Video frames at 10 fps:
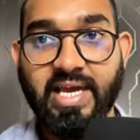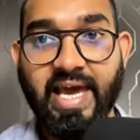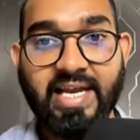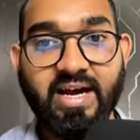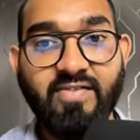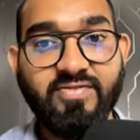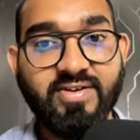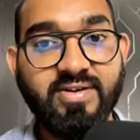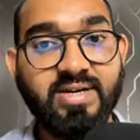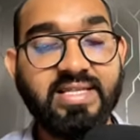And
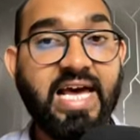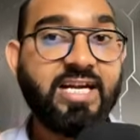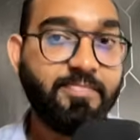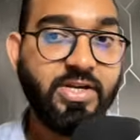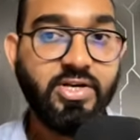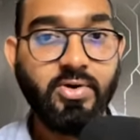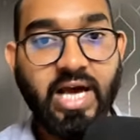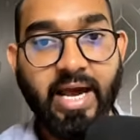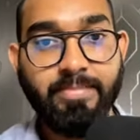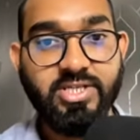after that period,
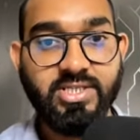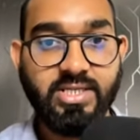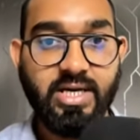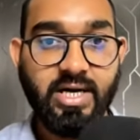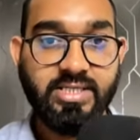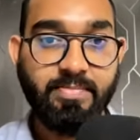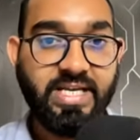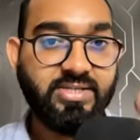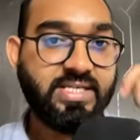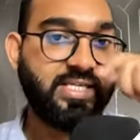I have just simply,
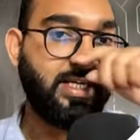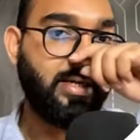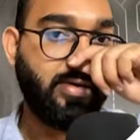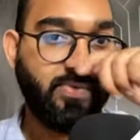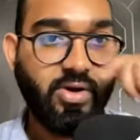as you can see here,